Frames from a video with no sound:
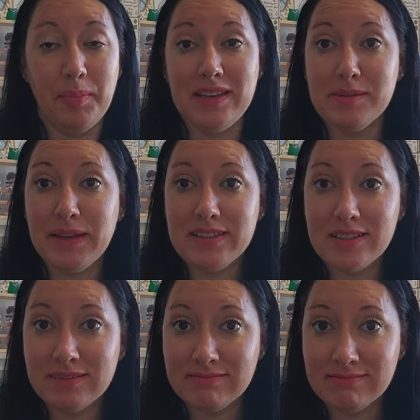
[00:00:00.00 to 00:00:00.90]
basement
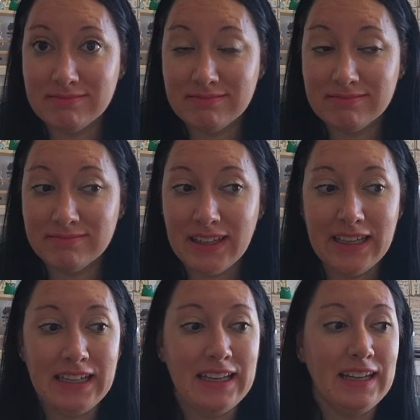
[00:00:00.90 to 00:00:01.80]

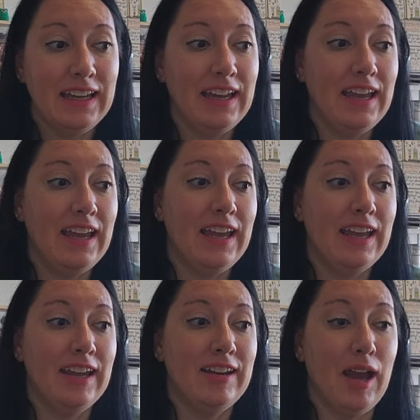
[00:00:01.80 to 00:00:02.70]

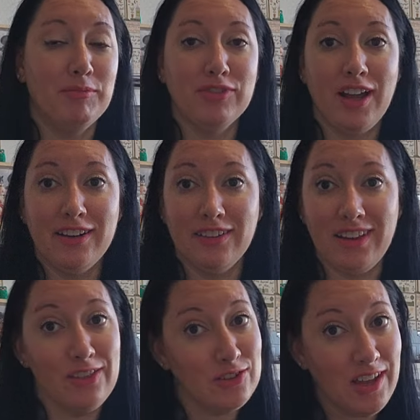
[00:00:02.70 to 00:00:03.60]
and I'm flying on
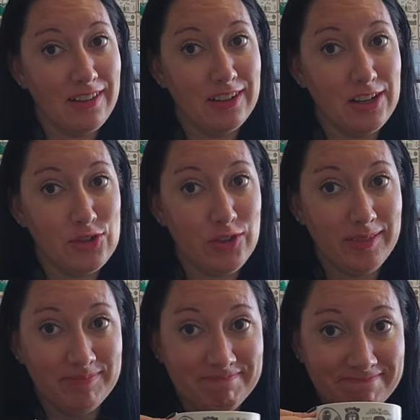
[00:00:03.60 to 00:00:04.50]
the other side of the
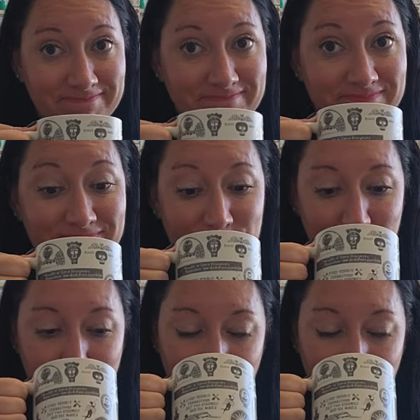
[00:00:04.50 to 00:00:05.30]
country. Mm -hmm.